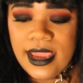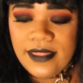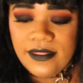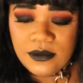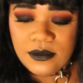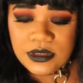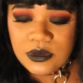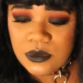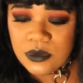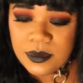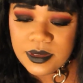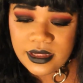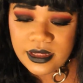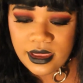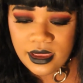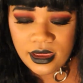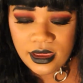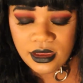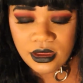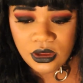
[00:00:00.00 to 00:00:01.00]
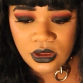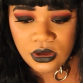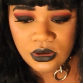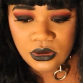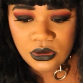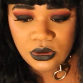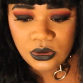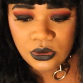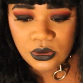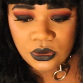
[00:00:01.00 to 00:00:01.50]
and there was a woman there
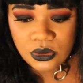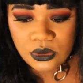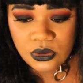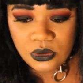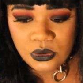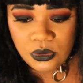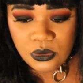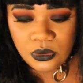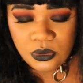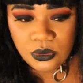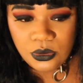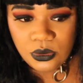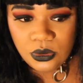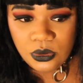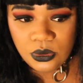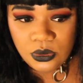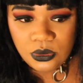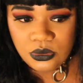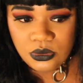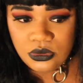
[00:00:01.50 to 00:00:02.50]
who,